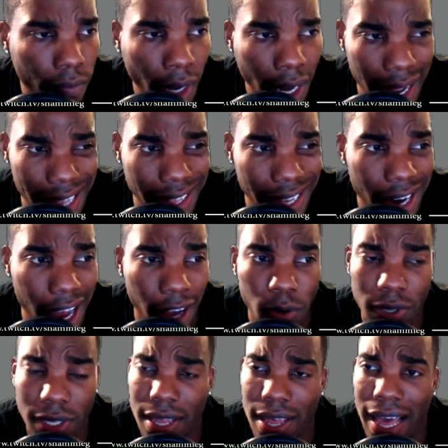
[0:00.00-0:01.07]
And then not
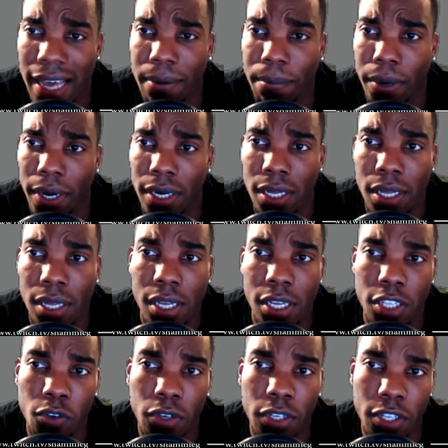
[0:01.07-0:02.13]
only that, but
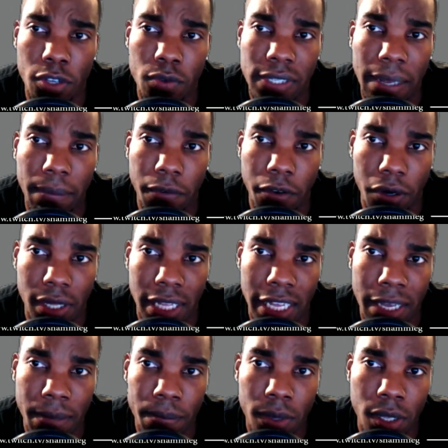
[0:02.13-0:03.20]
you can use them for
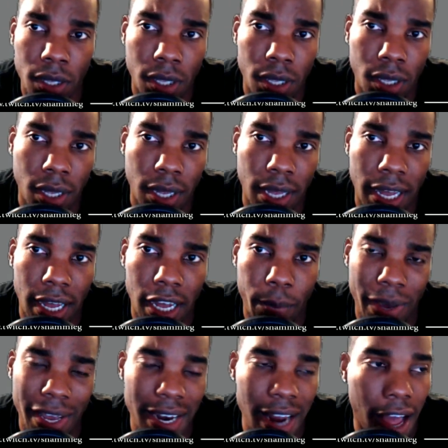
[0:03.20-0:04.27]
claim
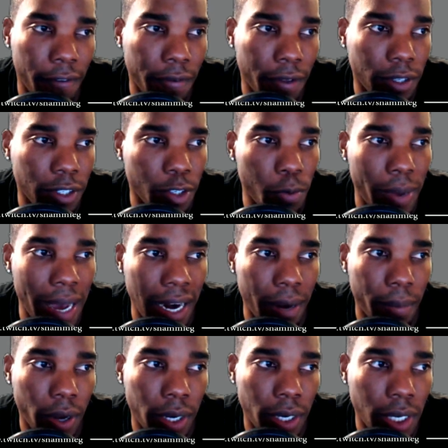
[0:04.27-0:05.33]
and not feel too bad
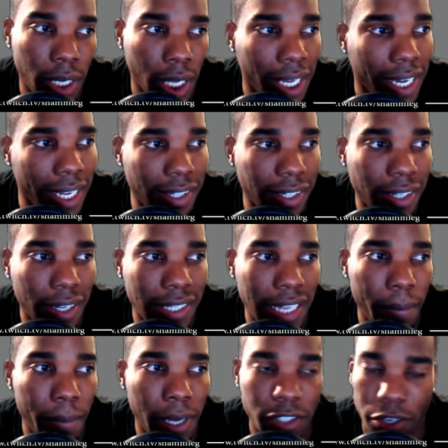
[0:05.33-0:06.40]
about it. It sucks that
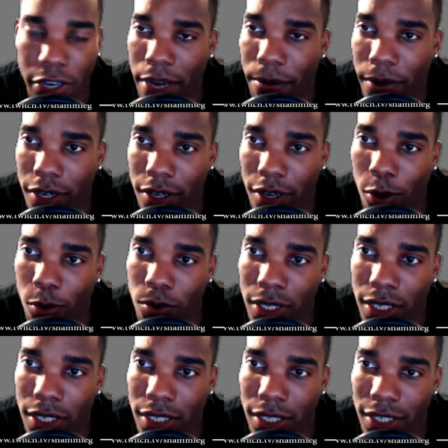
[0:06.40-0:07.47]
Maester Aemon
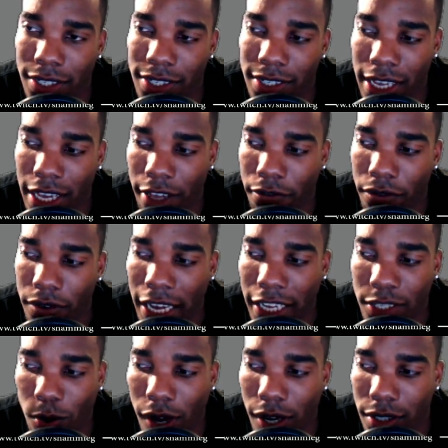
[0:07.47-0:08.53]
only can save Night's
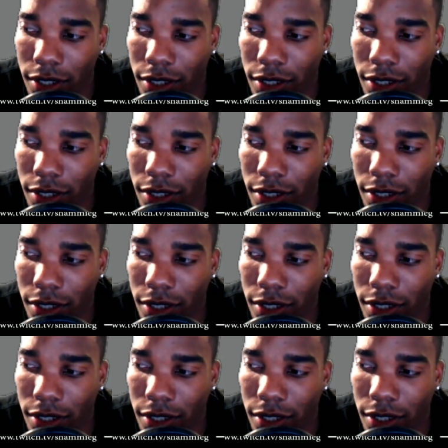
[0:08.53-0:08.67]
Watch.